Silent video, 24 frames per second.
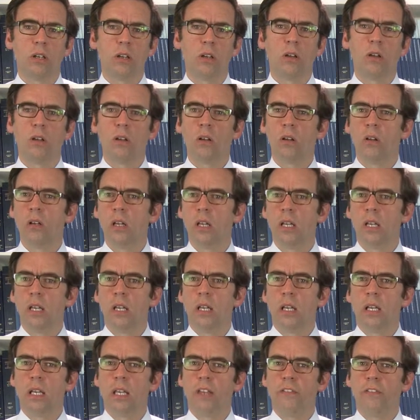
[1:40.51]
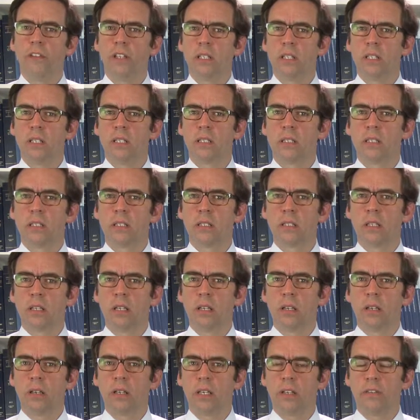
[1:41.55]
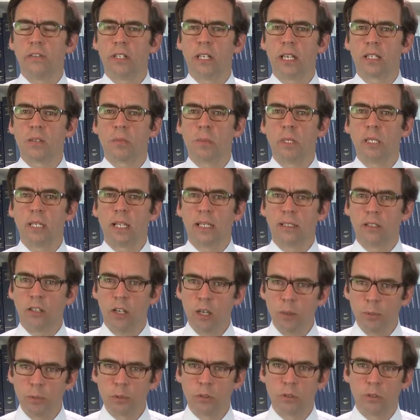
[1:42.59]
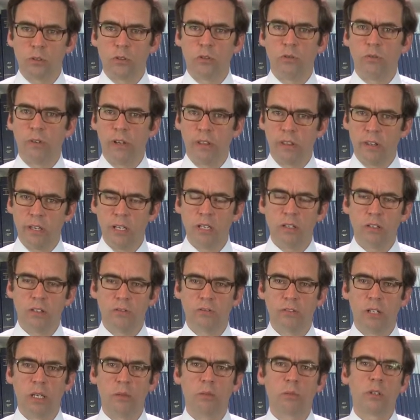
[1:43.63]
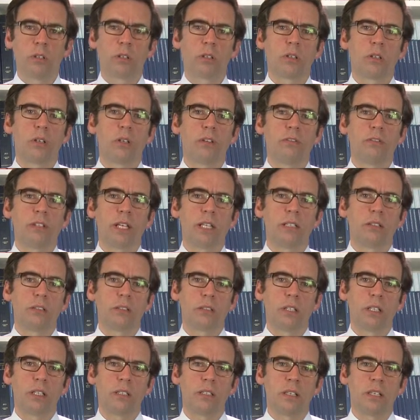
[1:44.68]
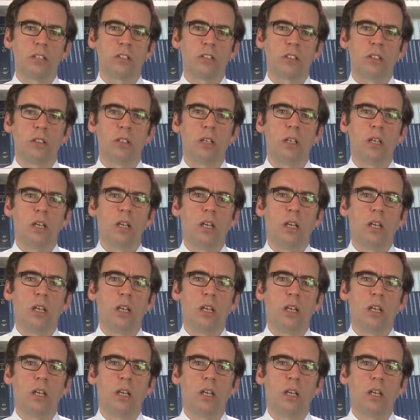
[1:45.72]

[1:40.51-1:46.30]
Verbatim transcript: or if it, is, uh, if it has been adopted within the framework of that organization,